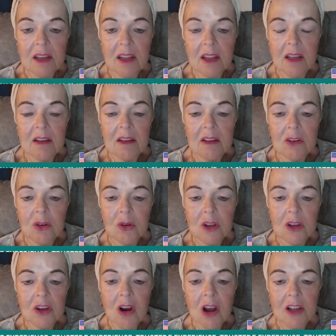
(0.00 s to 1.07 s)
and you
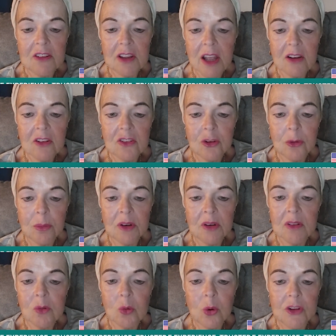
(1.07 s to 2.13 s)
can contact them
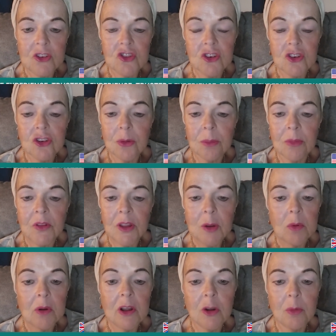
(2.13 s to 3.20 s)
and question them and they
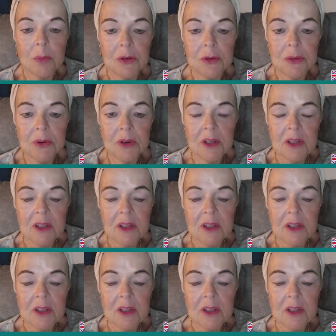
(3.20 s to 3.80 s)
will help you